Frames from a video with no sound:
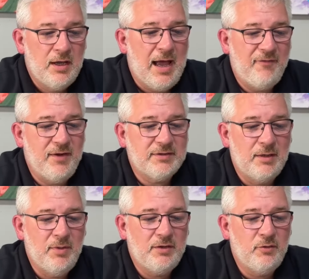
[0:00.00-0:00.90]
In fact, I
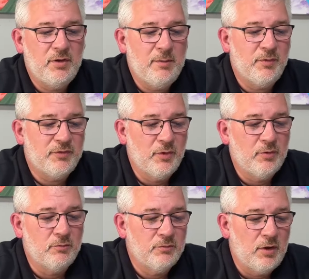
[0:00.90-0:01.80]
may do an episode
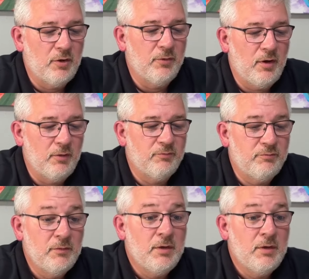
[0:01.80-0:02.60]
on